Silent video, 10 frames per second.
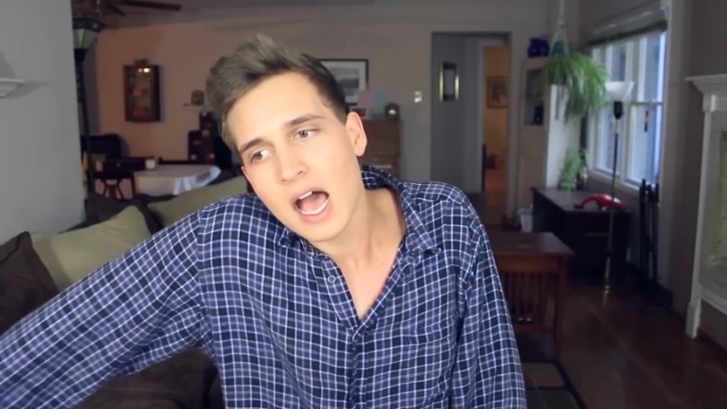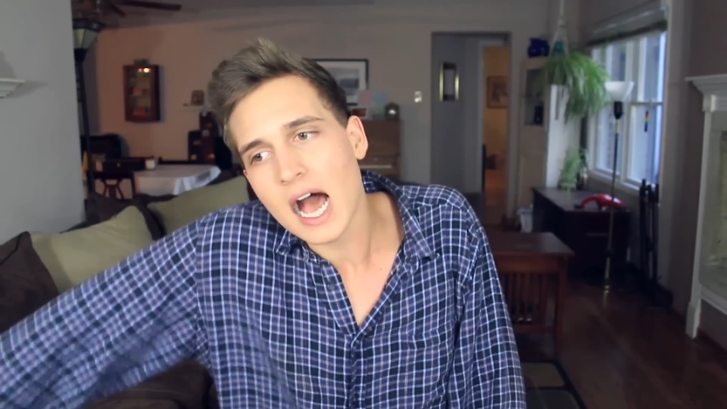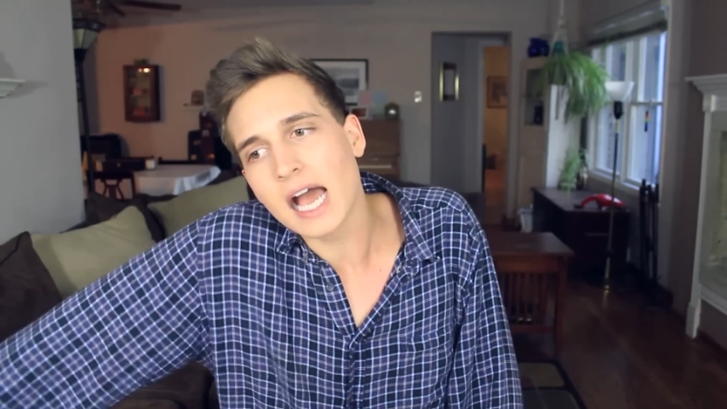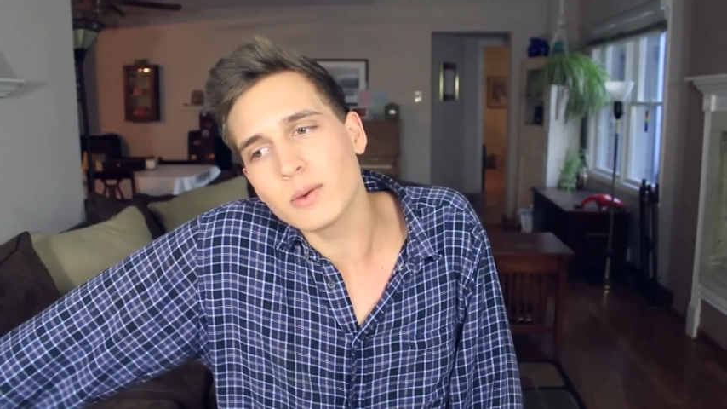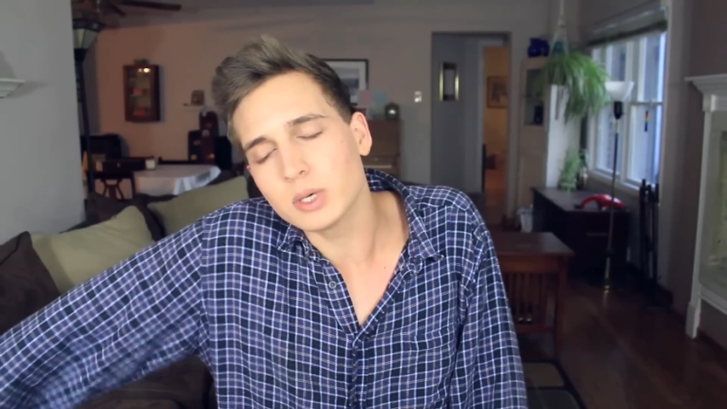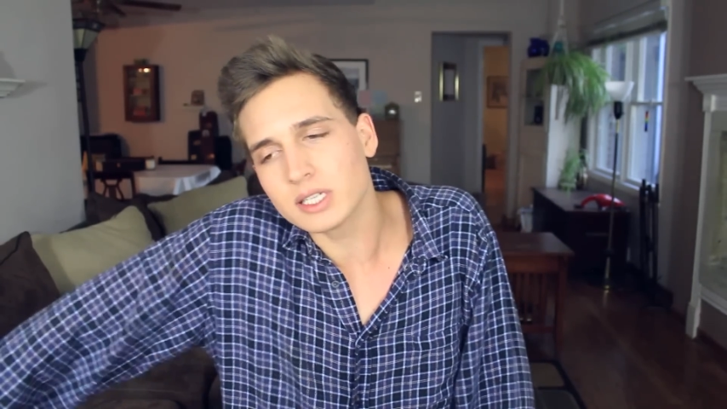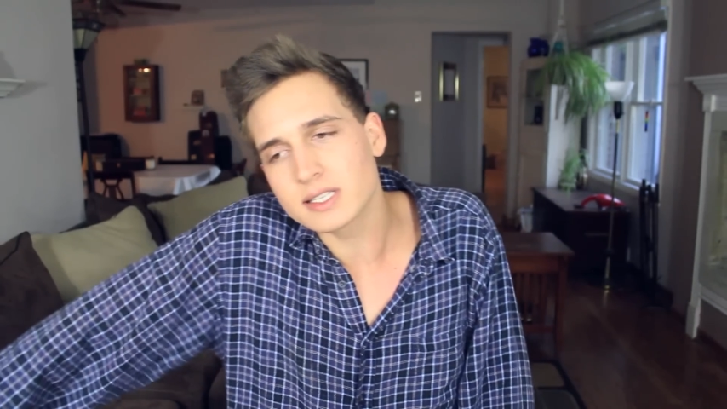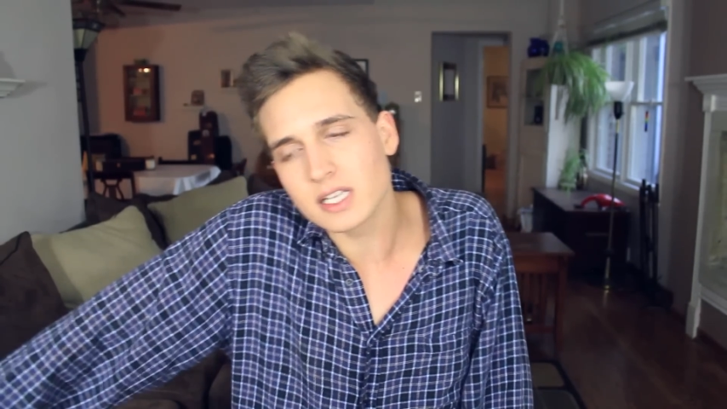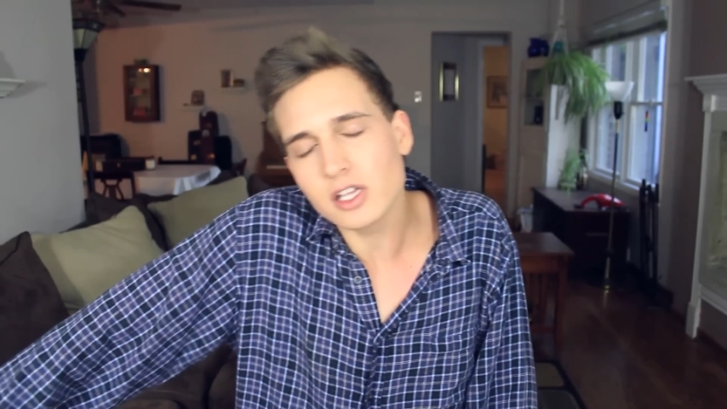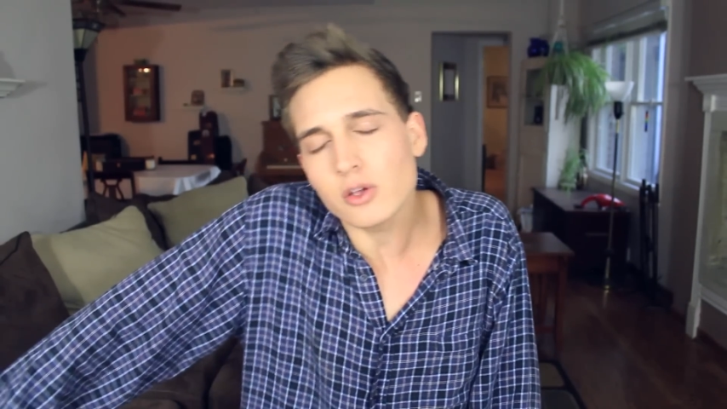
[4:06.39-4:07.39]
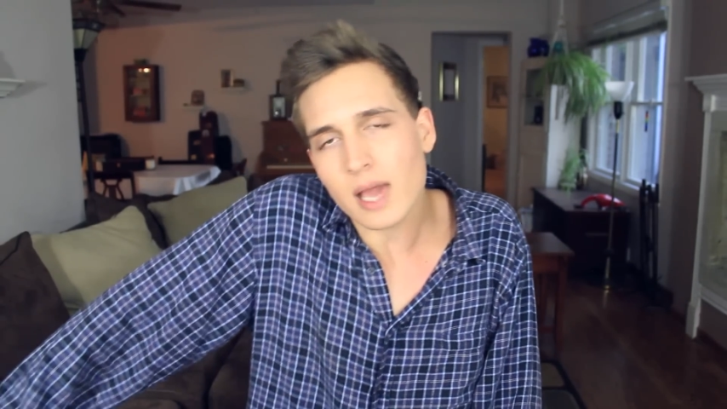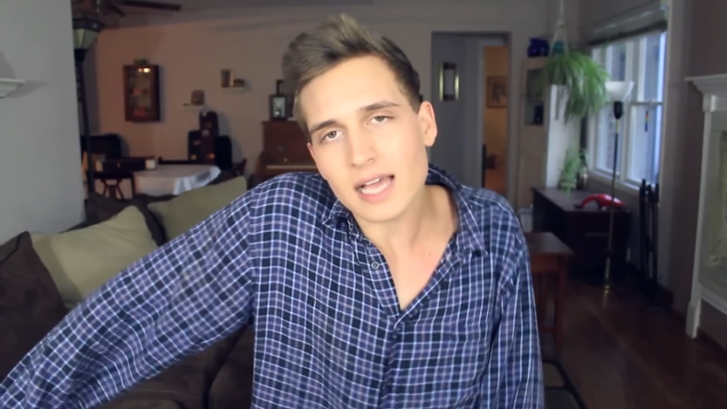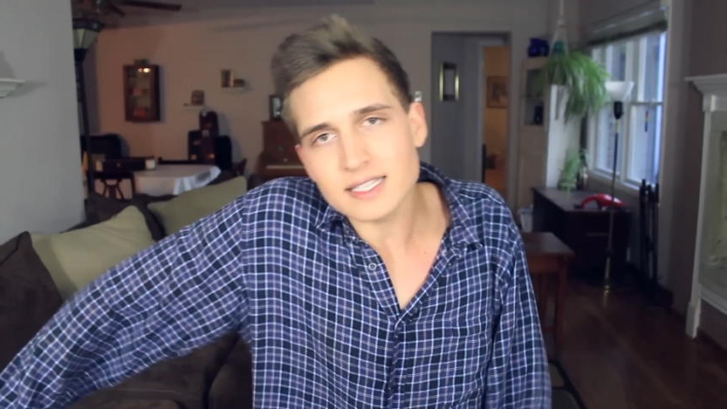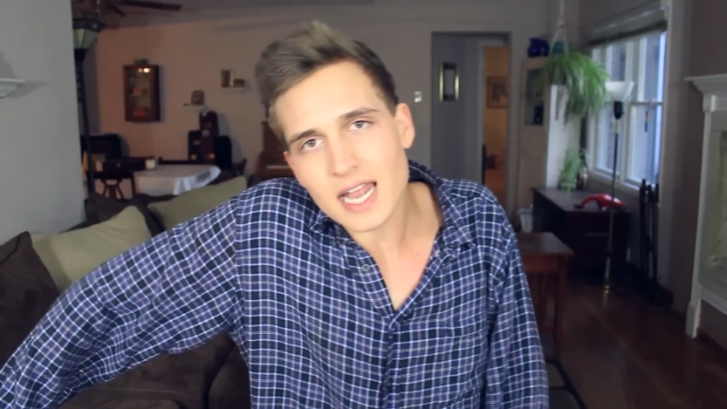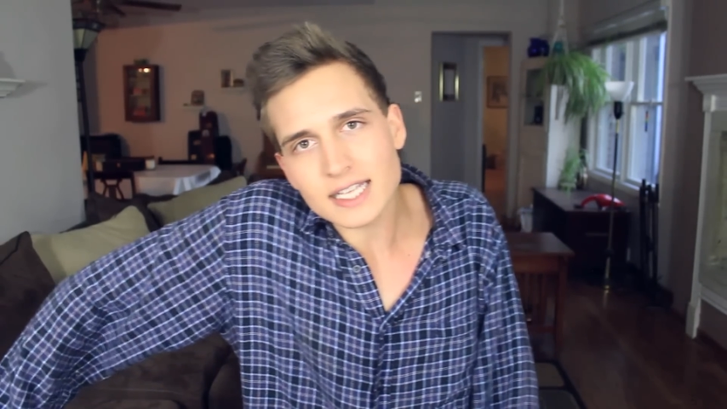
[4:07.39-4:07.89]
I will see you
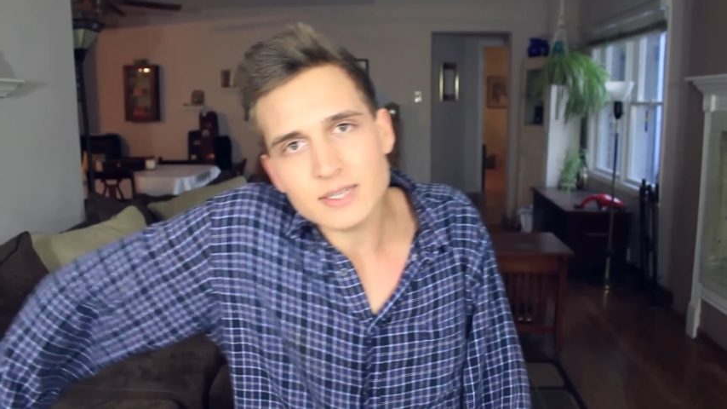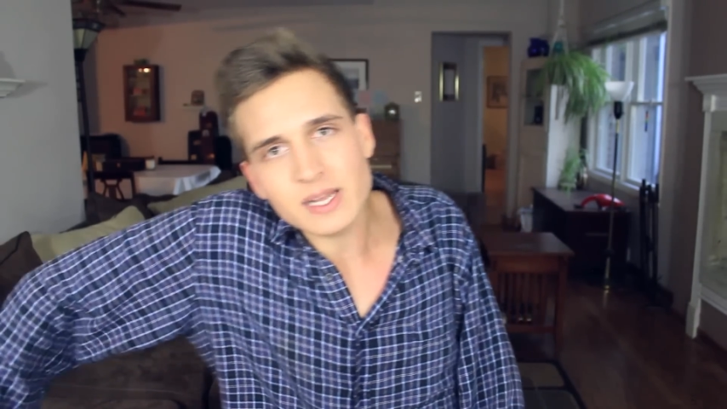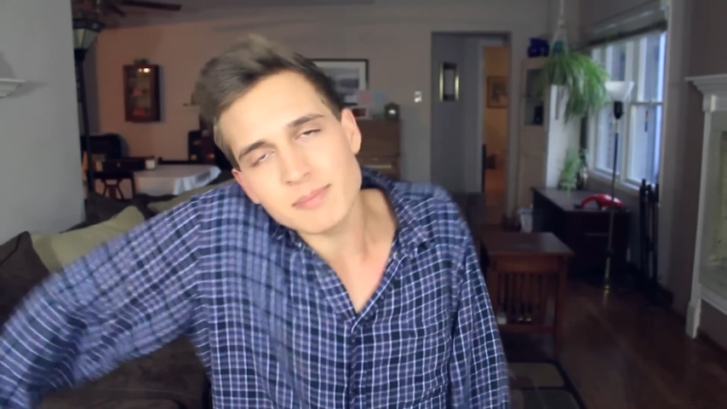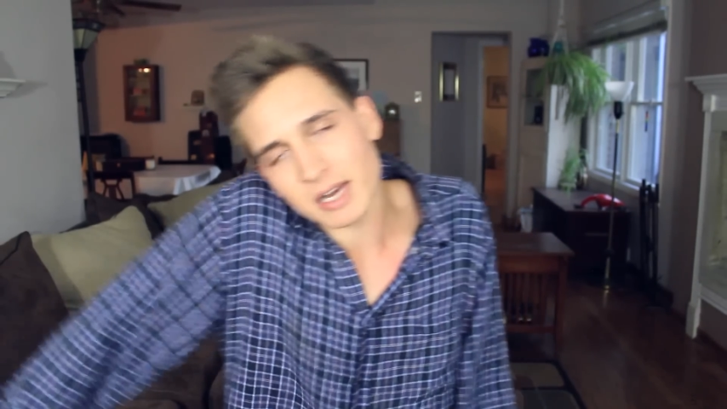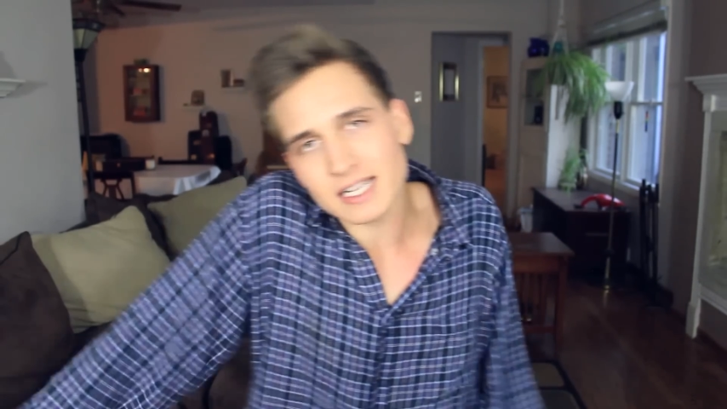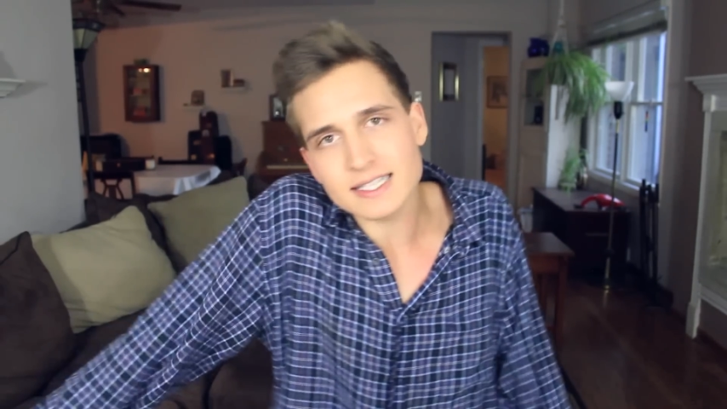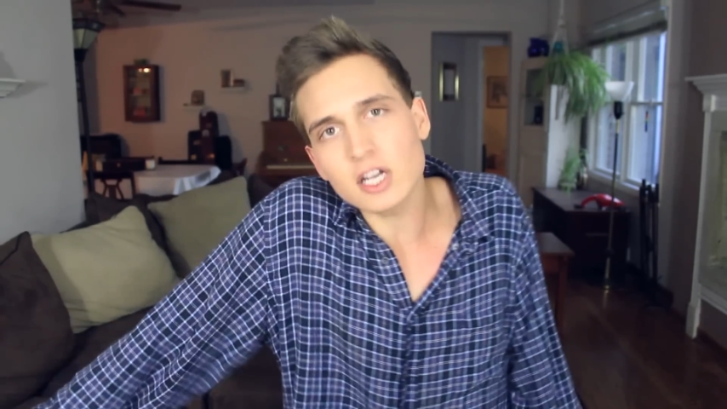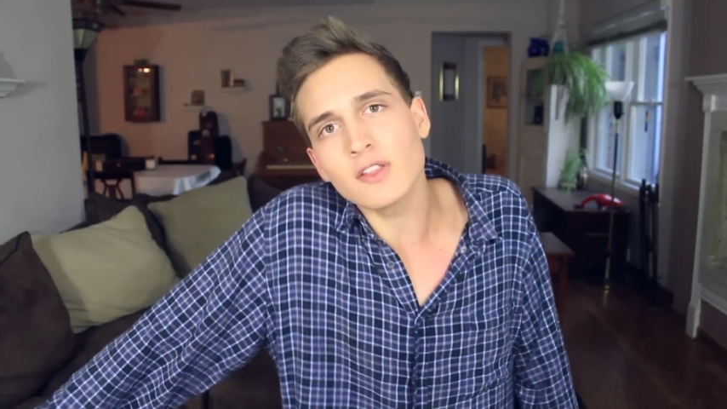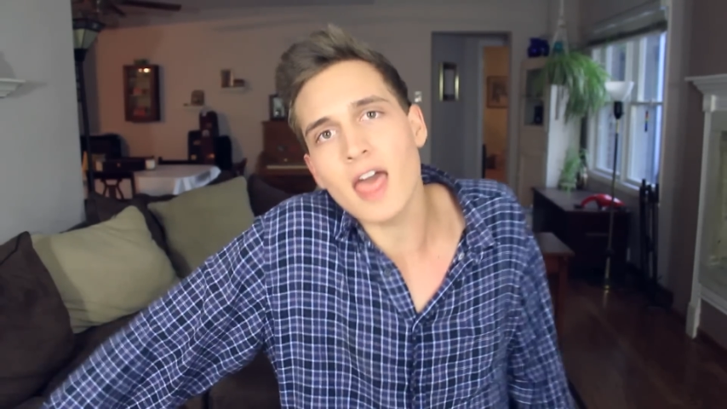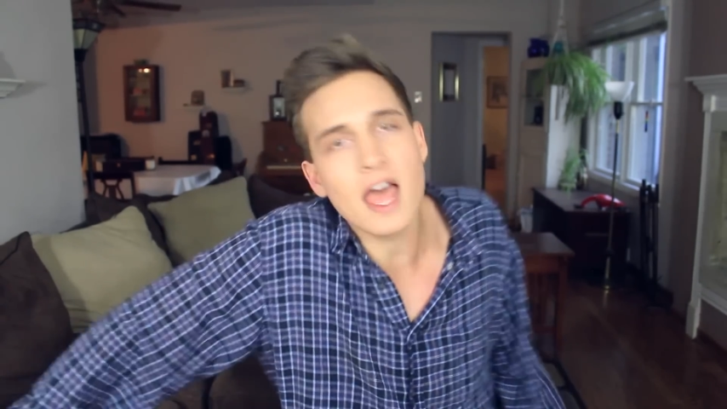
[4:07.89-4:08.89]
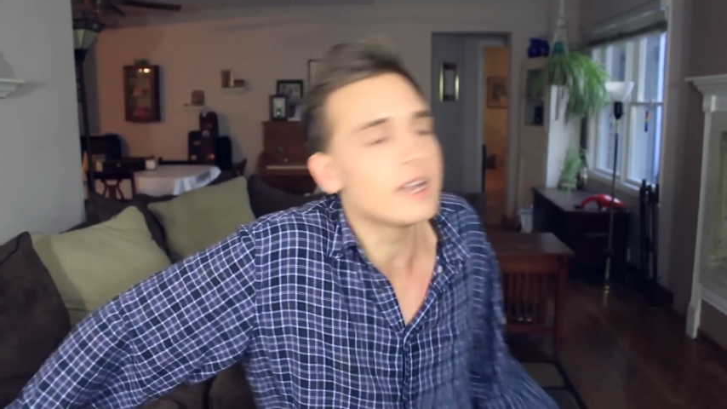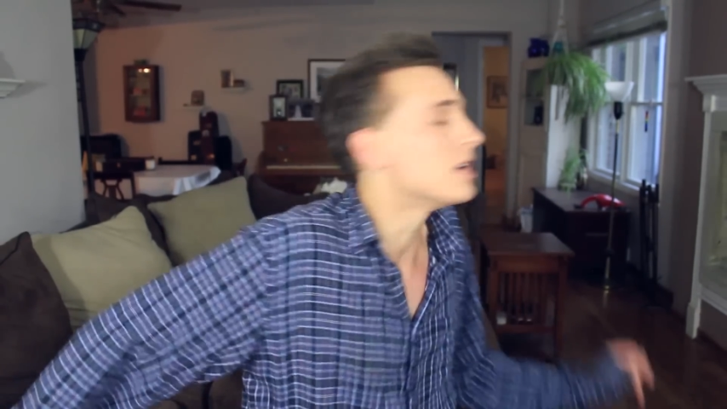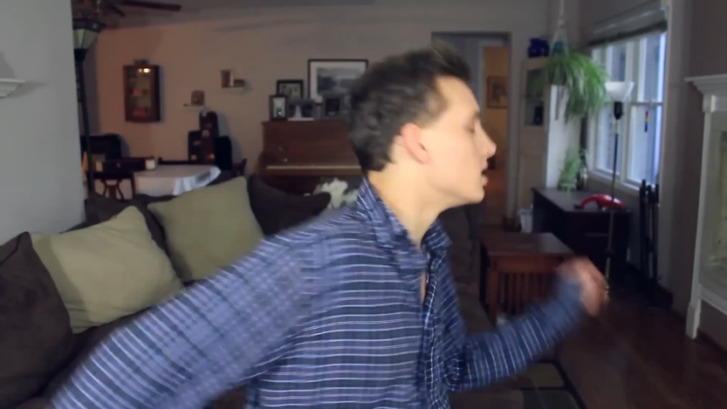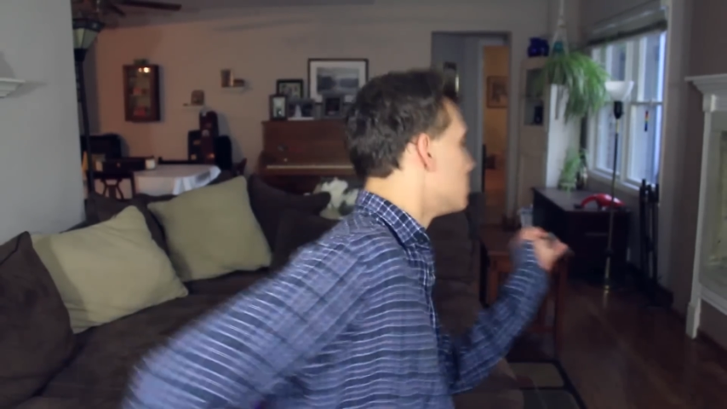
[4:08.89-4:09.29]
guys next week, but until then,